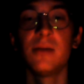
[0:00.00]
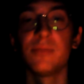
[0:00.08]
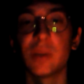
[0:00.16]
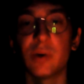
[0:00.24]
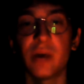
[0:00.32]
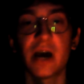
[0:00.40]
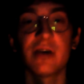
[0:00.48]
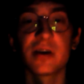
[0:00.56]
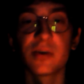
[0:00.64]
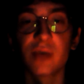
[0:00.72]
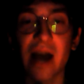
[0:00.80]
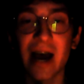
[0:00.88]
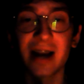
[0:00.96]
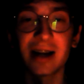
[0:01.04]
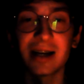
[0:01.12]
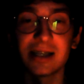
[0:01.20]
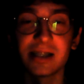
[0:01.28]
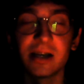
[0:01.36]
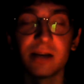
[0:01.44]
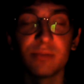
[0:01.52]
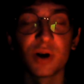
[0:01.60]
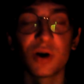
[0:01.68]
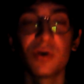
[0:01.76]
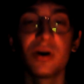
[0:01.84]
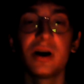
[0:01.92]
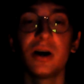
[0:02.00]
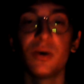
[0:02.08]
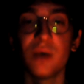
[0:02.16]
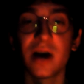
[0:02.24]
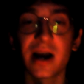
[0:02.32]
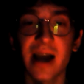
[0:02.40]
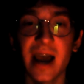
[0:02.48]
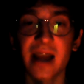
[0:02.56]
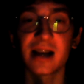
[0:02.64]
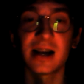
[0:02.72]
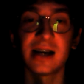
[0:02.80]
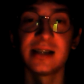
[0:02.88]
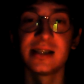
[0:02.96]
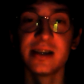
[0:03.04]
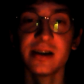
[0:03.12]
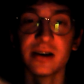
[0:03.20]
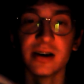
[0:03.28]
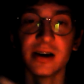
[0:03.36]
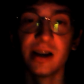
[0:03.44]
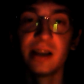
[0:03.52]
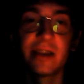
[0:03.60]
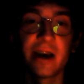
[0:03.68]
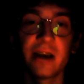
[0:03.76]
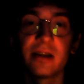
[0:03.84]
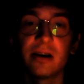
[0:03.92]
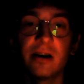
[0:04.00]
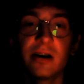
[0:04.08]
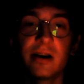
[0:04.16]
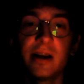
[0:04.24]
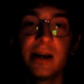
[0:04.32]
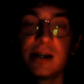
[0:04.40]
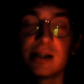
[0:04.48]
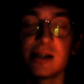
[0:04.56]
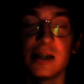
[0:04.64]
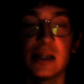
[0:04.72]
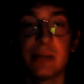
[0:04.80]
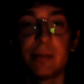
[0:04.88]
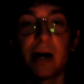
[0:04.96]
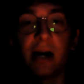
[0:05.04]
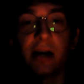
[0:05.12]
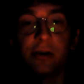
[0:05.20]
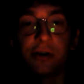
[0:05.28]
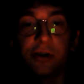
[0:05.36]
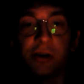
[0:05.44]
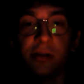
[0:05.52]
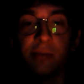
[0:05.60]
Whenever we analyze them, bro, we are analyzing retained earnings in the balance sheet,